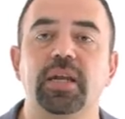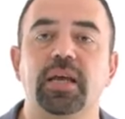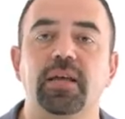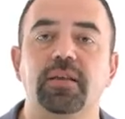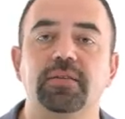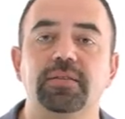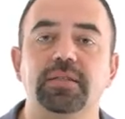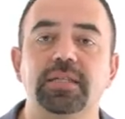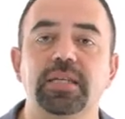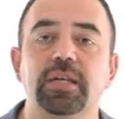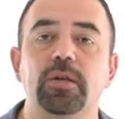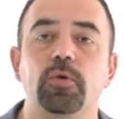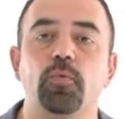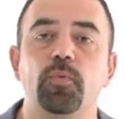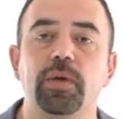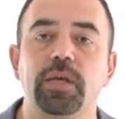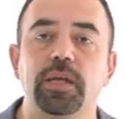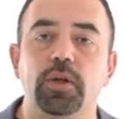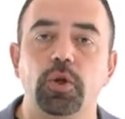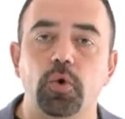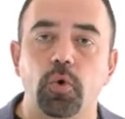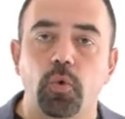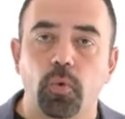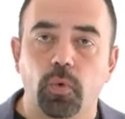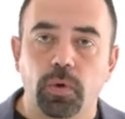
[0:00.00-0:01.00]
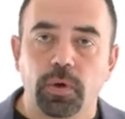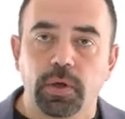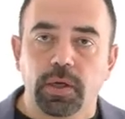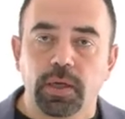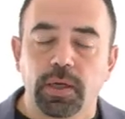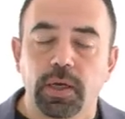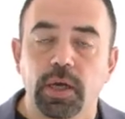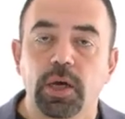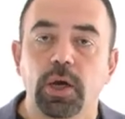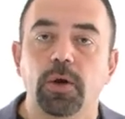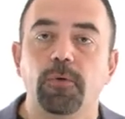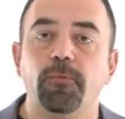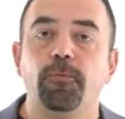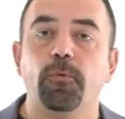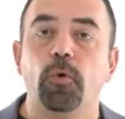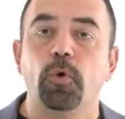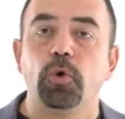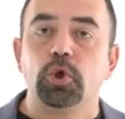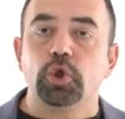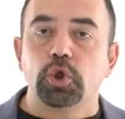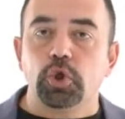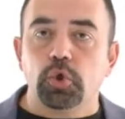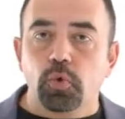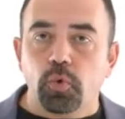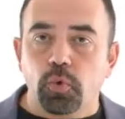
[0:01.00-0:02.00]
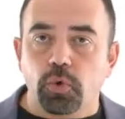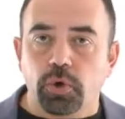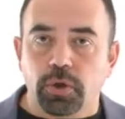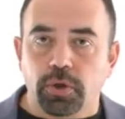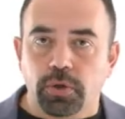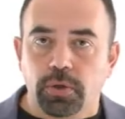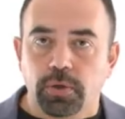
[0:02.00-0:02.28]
until we know for sure